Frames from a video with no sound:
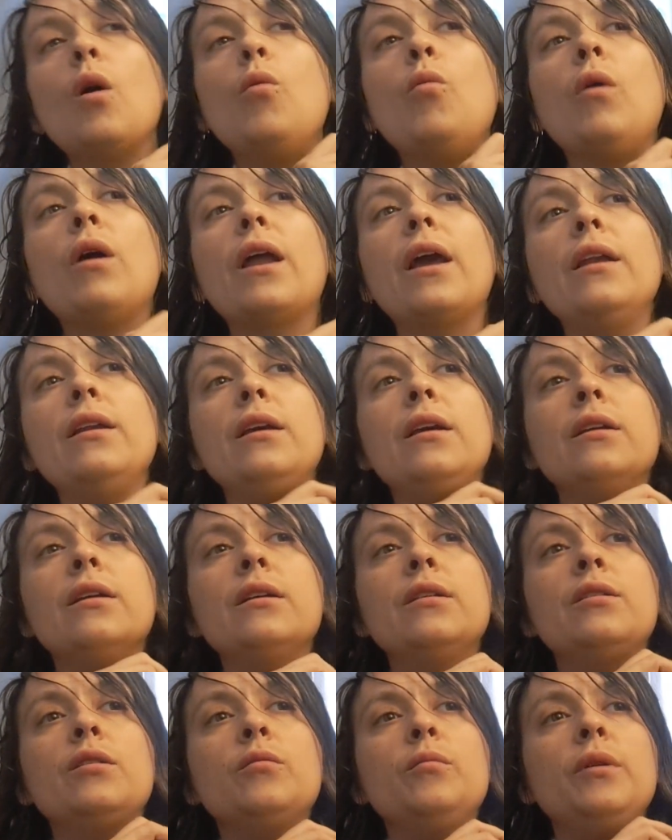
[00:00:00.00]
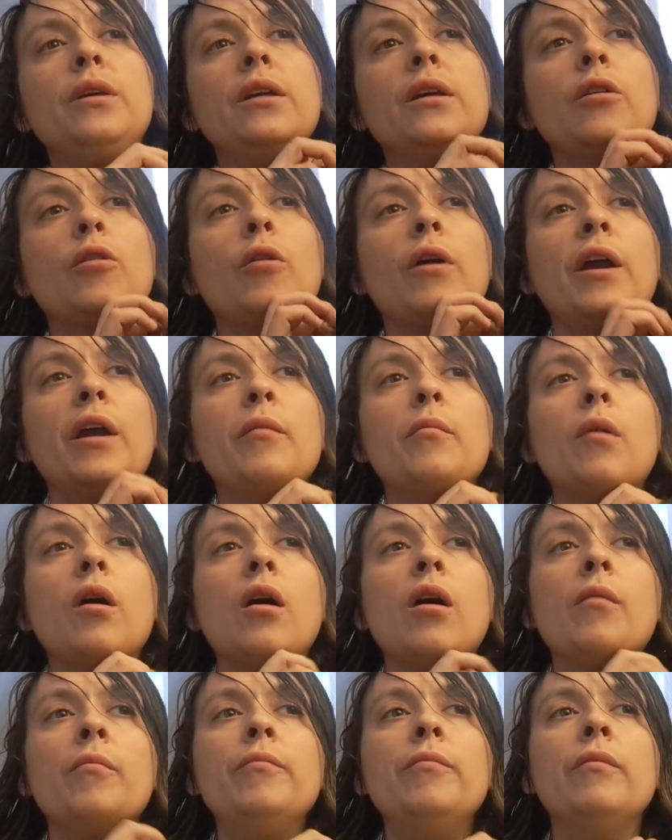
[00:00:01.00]
what I needed to be a great
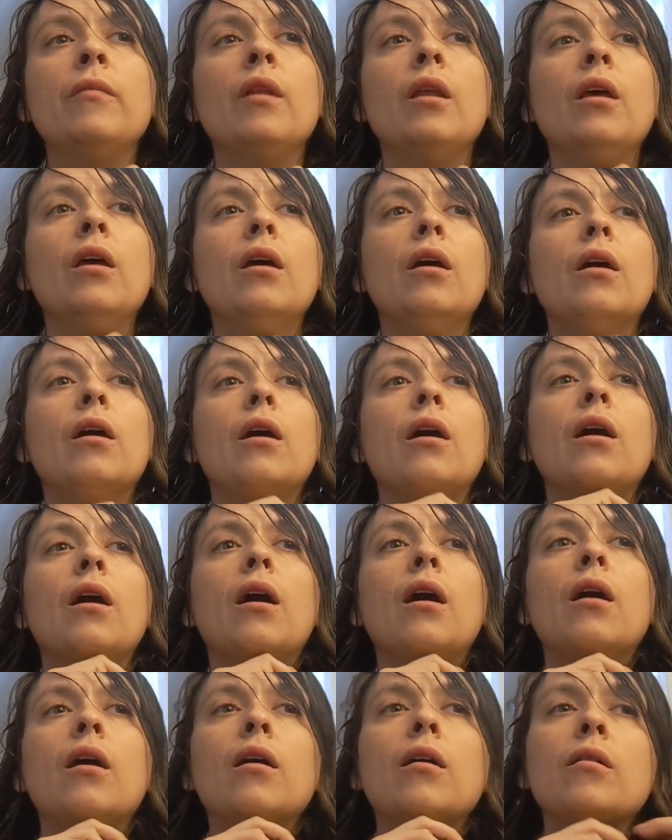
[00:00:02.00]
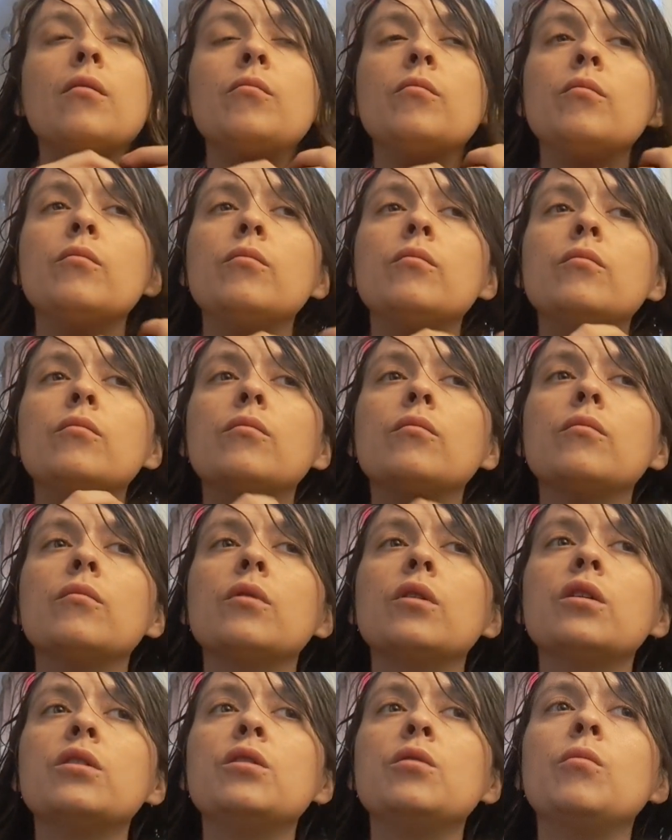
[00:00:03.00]
mom. Because
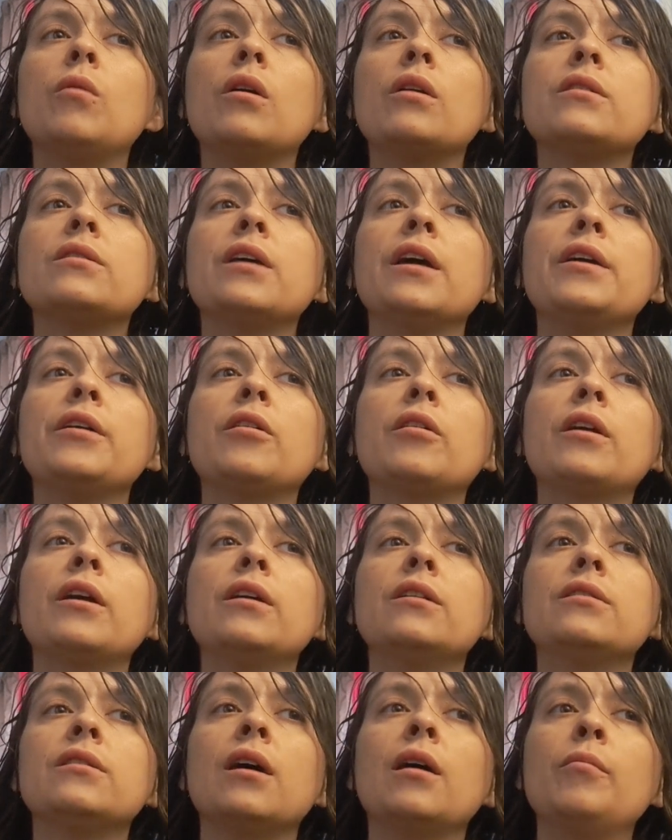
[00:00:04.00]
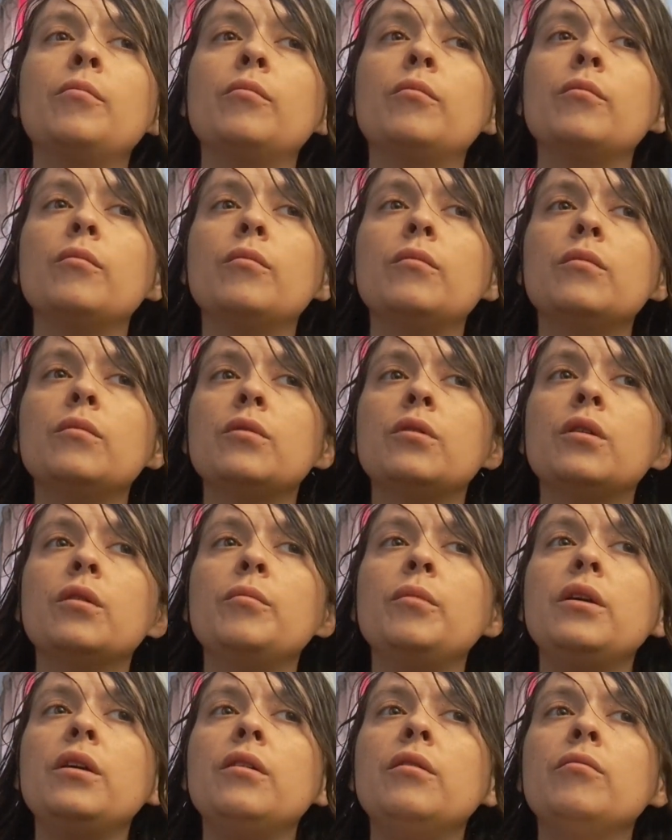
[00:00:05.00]
um, you want to set your kids up to
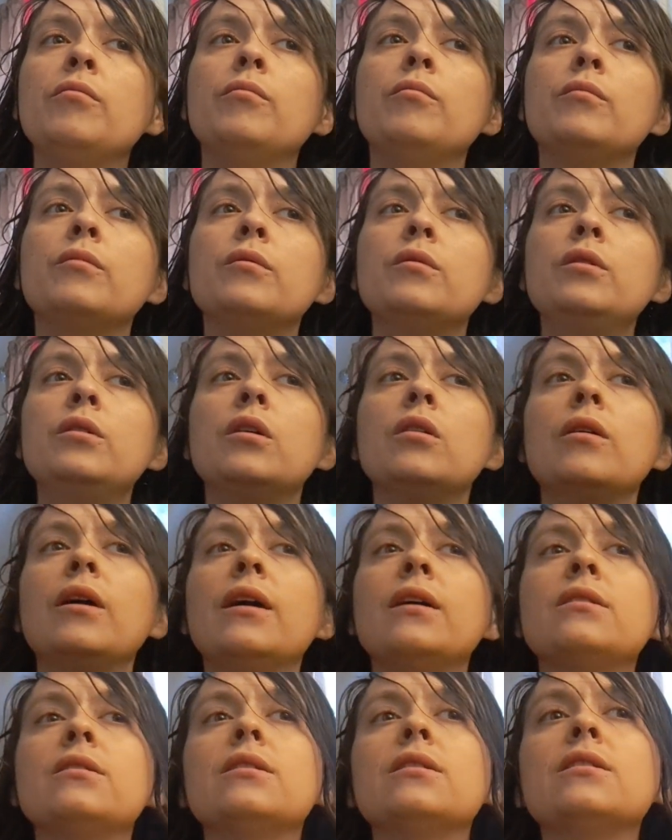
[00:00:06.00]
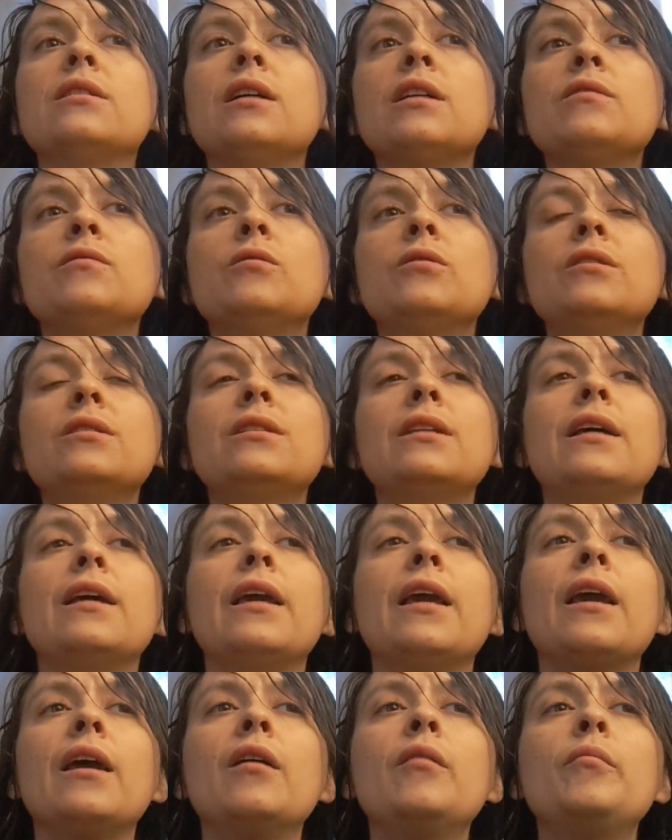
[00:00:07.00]
be, you know, as successful as they
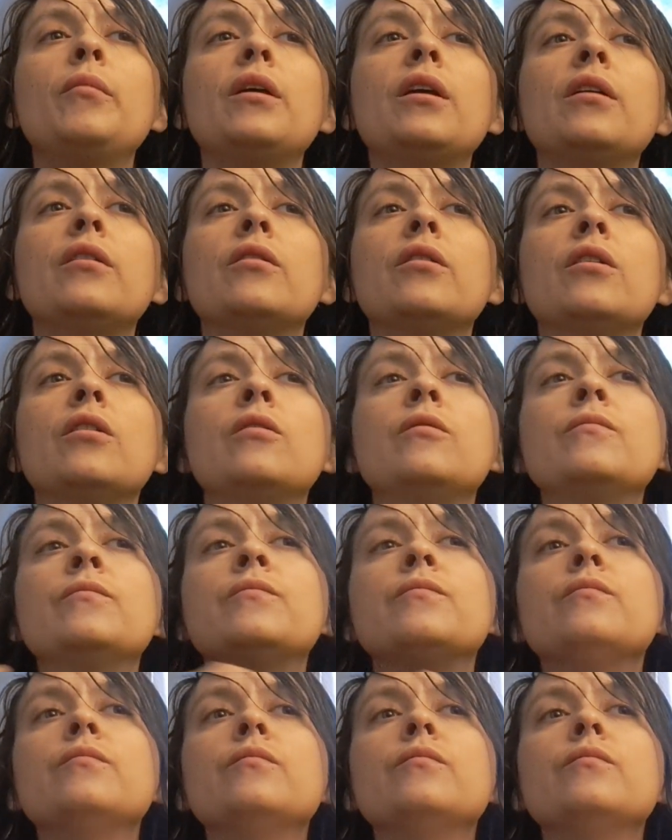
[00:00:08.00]
can be, you know.